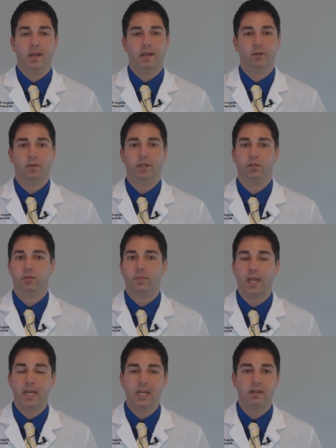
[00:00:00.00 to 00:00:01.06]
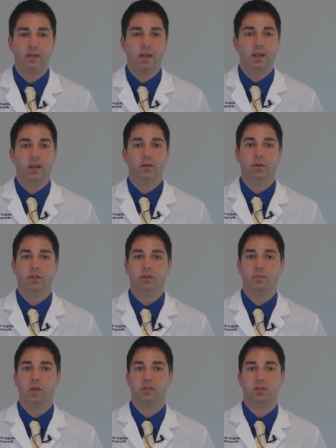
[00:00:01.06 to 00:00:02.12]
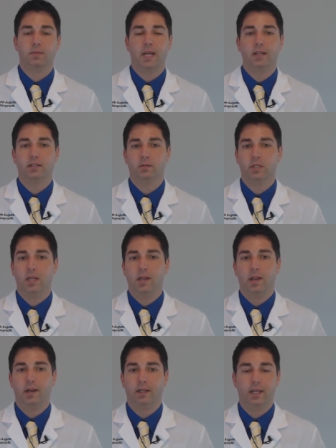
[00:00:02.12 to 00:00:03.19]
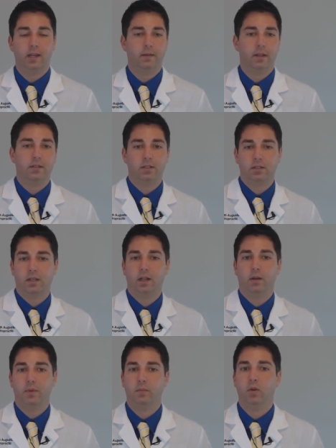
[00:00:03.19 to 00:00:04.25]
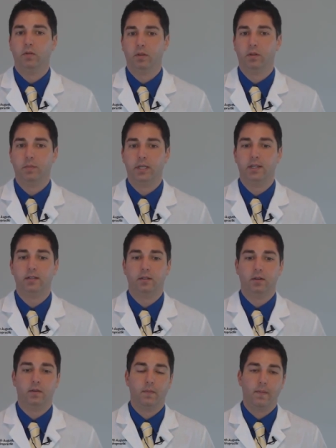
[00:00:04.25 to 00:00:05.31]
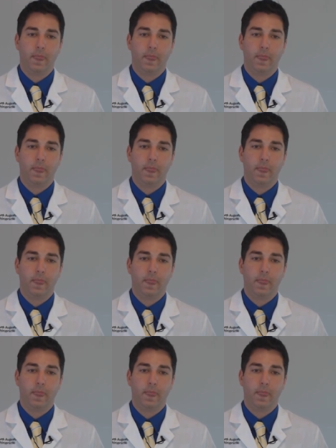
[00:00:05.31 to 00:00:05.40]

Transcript: It'll reduce pain, it'll reduce muscle spasms, and again, it's just going to help you move a little bit easier.